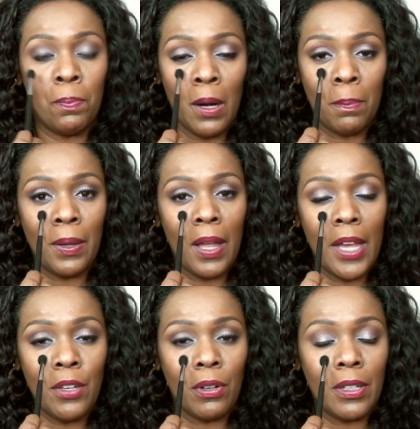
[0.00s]
apply
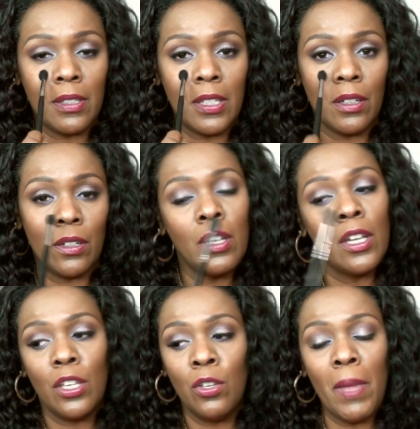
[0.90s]
your concealer.
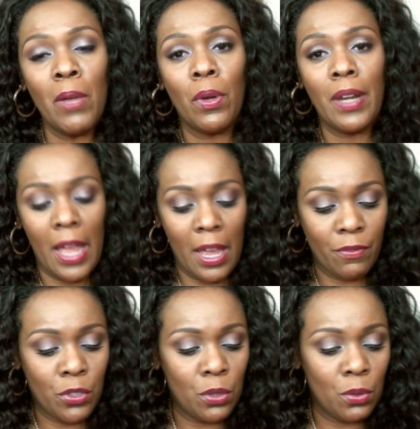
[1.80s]
You may want to
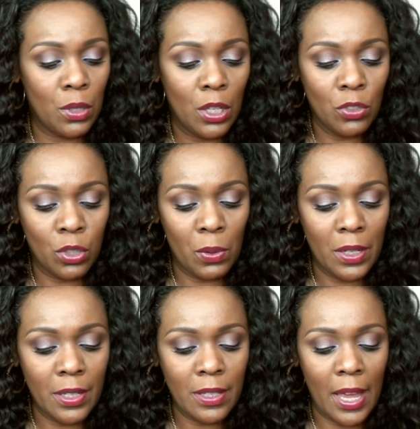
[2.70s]
have 2. So in
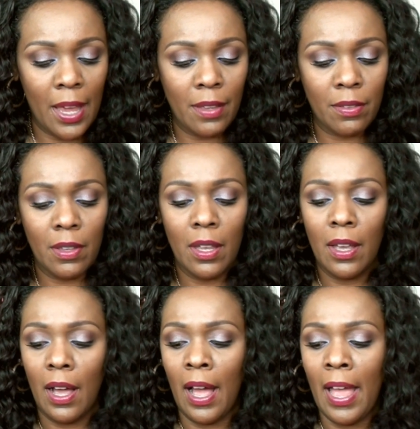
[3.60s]
this case,
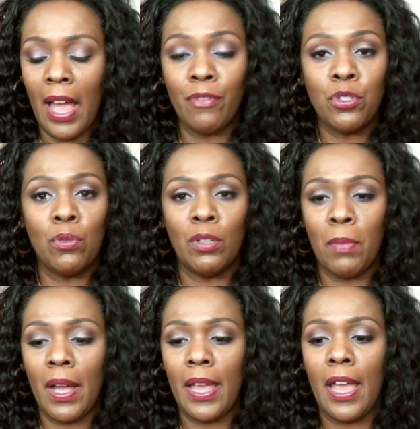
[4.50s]
I have 2 in
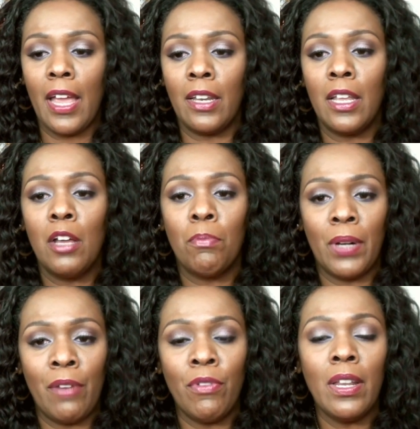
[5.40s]
my hand, but
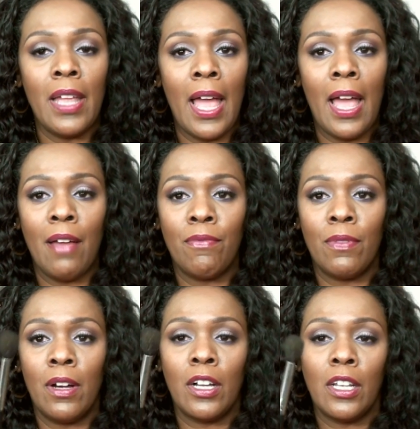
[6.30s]
I really have
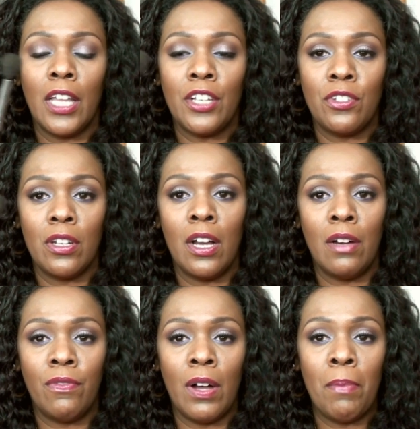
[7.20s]
a collection
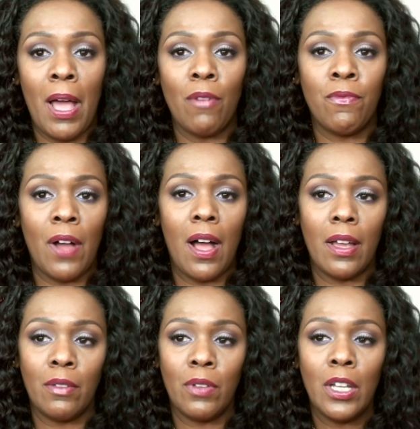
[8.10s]
of about
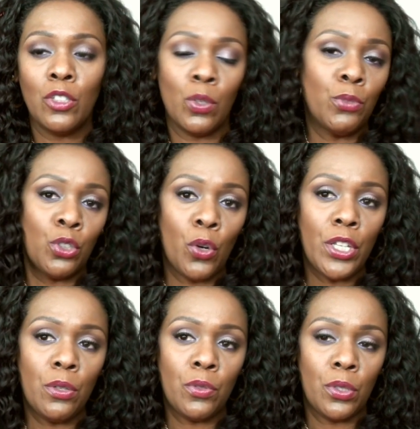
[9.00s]
5. So I'm
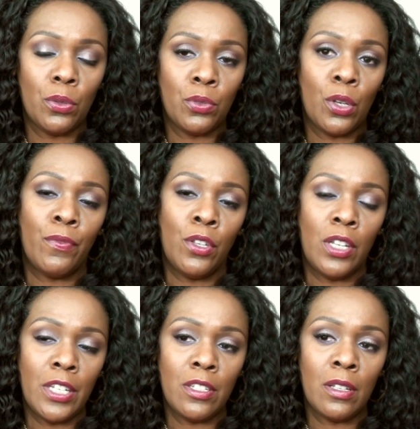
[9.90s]
showing you 2. So if you
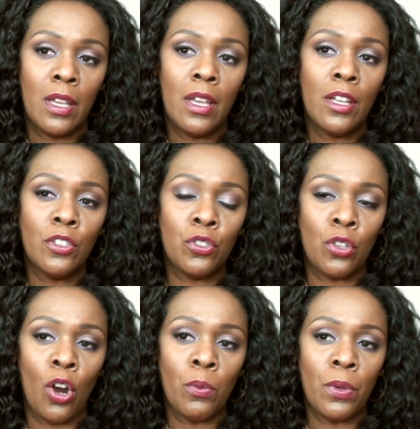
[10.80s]
need to
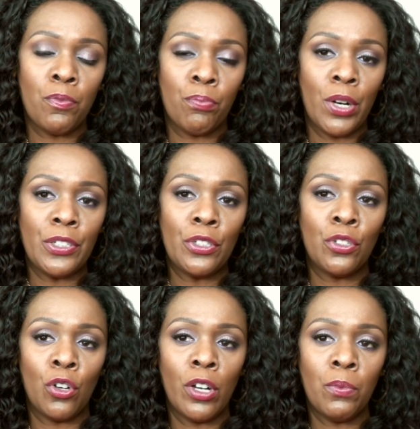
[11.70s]
start with brushes,
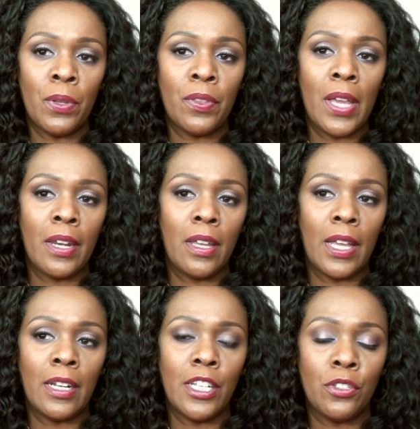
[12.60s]
start with getting
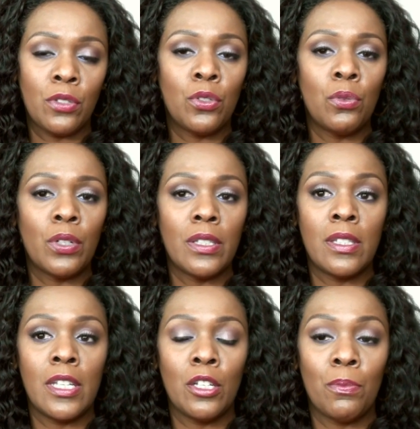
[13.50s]
at least 2
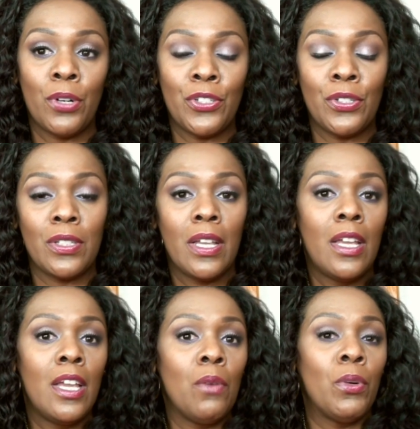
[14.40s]
concealer brushes
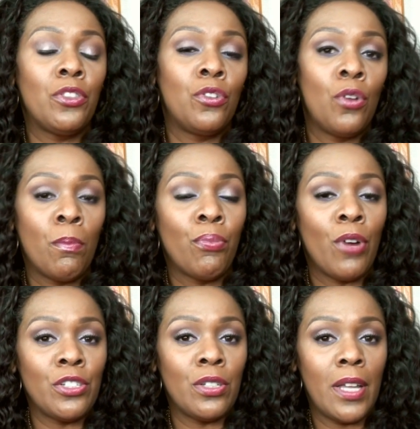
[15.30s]
with your
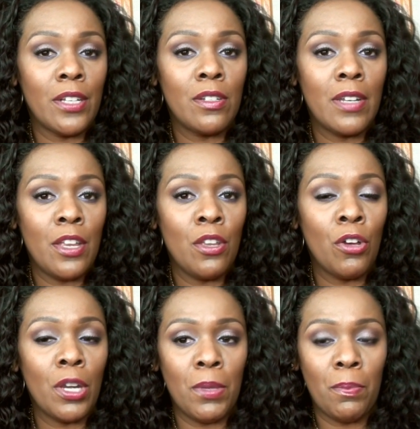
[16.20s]
brush selection that you're
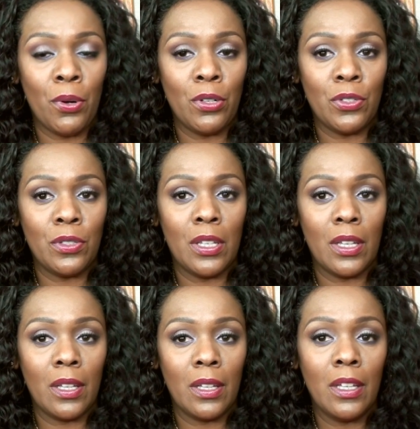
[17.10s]
going to be
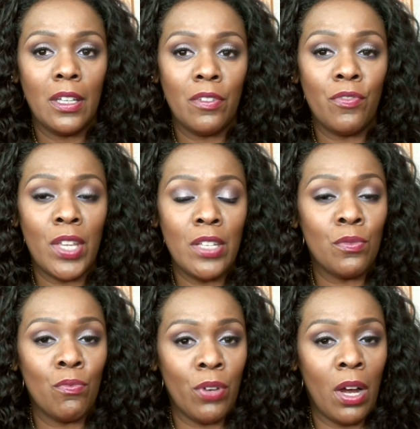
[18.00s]
purchasing.
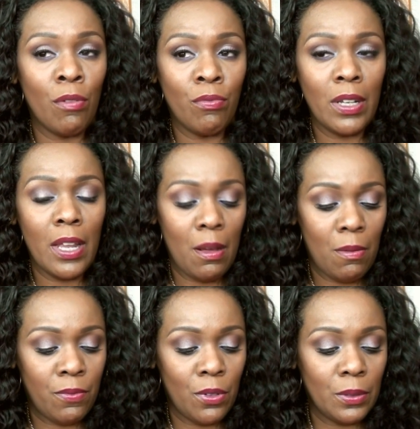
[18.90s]
These are really
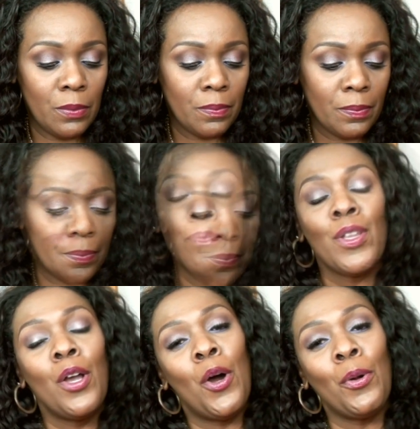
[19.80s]
helpful.
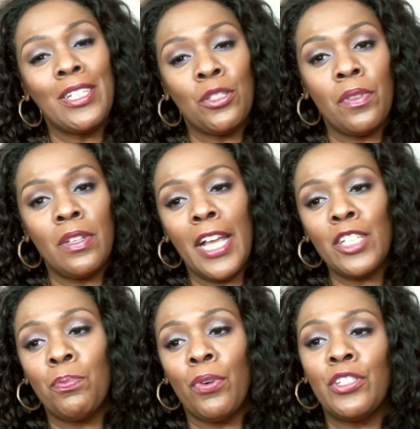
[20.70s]
Okay, so the
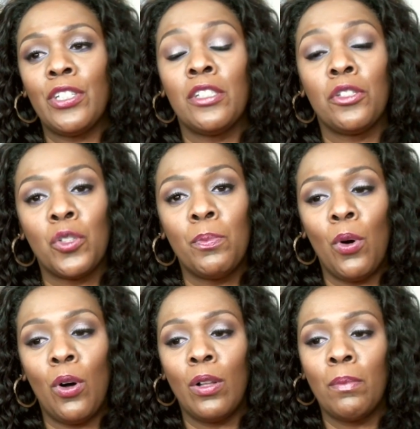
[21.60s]
next brush is a
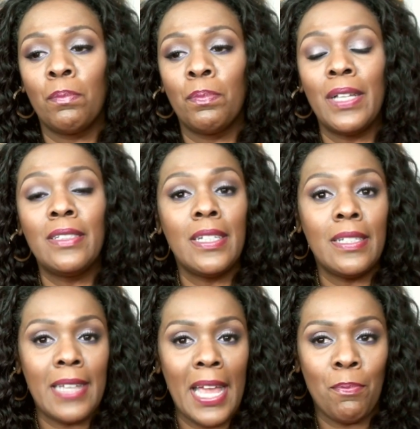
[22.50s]
small blending
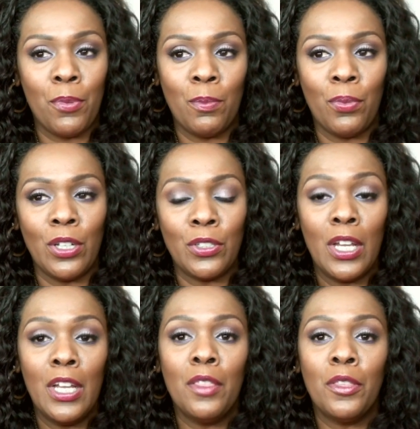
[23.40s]
tapered brush.
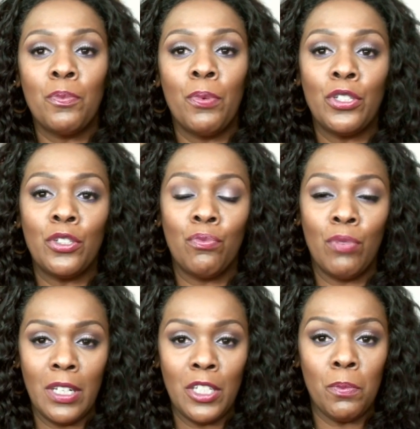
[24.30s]
This brush is
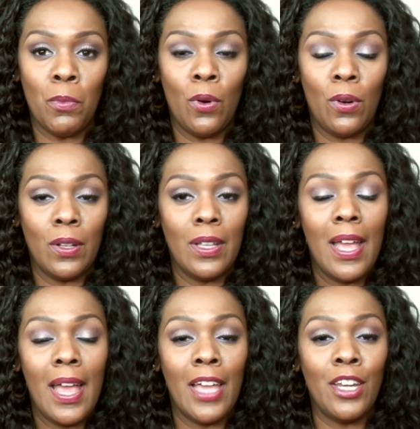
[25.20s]
really small
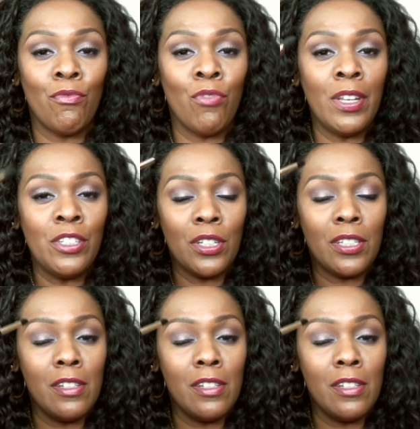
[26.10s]
and it really just